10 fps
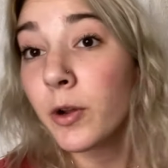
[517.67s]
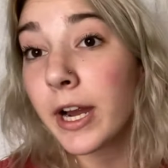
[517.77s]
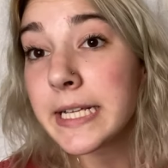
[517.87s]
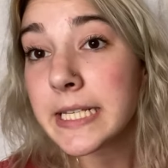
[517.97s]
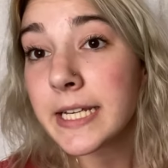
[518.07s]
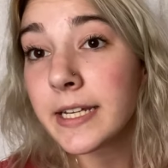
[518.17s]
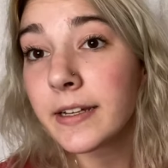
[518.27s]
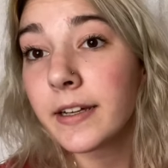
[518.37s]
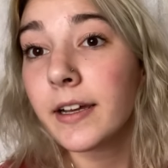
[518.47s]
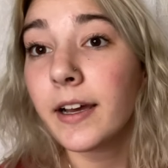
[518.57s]
crazy,
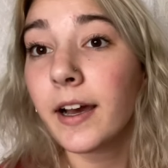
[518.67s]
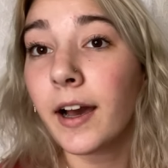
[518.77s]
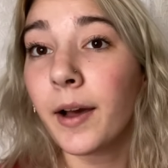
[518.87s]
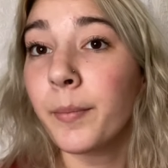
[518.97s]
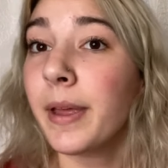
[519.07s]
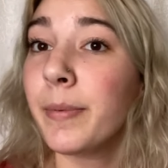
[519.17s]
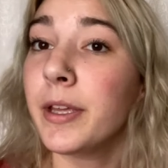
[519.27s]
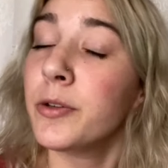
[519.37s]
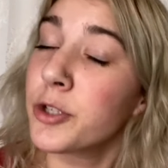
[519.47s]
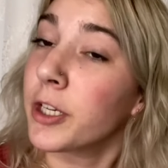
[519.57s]
maybe
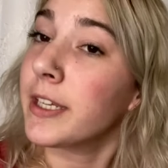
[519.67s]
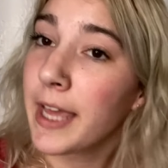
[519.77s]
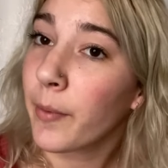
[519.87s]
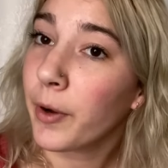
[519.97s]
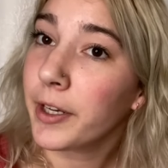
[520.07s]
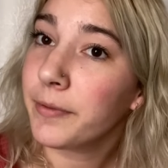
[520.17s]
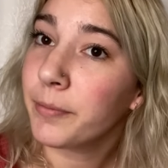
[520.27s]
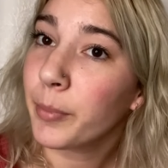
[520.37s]
you shouldn't get one.